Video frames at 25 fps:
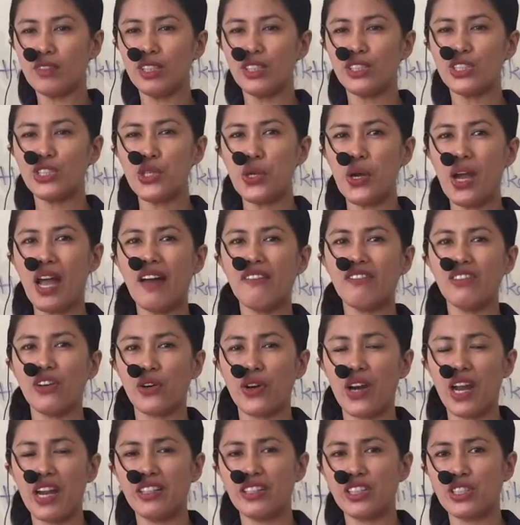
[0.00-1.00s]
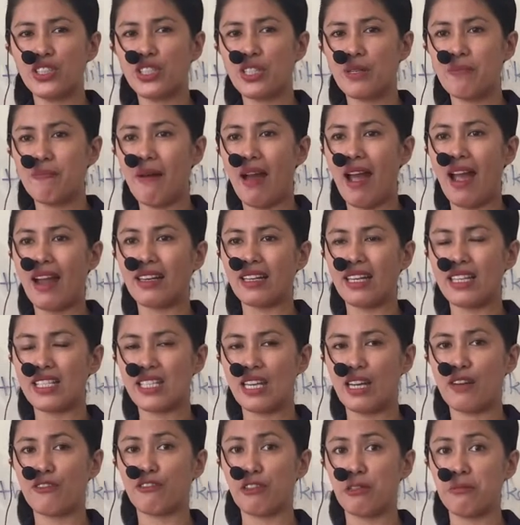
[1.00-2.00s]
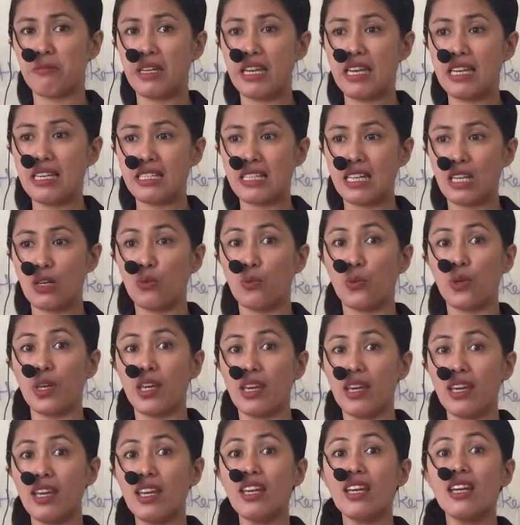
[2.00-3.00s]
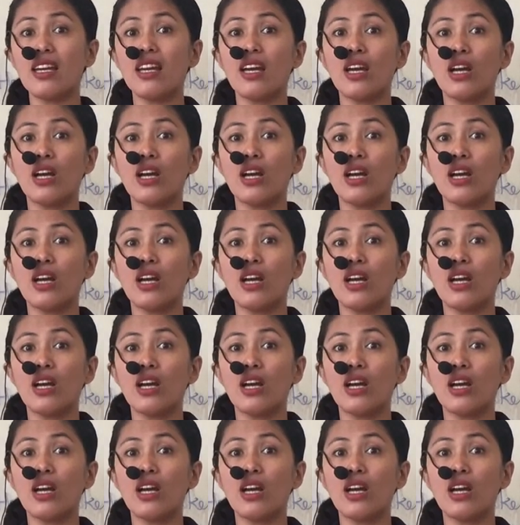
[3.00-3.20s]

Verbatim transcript: to have our energy back aside from eating we